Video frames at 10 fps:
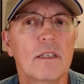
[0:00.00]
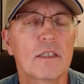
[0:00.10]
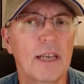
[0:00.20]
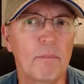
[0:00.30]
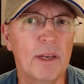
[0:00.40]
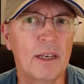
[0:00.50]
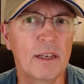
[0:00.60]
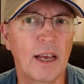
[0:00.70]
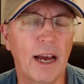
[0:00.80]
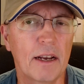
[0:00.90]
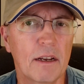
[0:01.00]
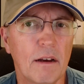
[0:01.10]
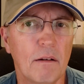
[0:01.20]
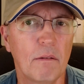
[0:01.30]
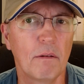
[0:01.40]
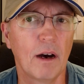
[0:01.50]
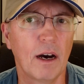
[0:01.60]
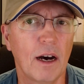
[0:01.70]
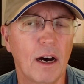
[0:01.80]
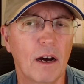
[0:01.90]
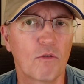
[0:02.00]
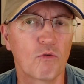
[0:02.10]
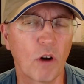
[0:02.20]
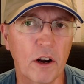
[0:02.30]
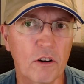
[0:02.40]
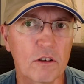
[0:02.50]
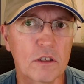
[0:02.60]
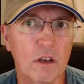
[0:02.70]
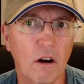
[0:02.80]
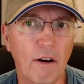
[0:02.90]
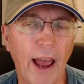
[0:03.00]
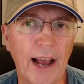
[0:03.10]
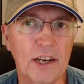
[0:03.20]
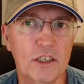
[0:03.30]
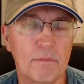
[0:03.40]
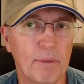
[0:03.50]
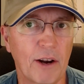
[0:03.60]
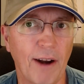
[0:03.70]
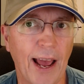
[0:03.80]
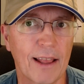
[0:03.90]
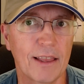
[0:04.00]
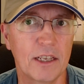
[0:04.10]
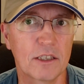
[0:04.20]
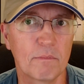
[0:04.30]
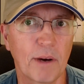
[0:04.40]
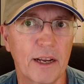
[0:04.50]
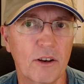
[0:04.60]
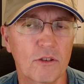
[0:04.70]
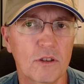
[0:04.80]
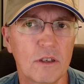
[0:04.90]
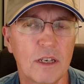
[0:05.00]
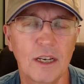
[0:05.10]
Does that mean that runners are actually better athletes than bikers?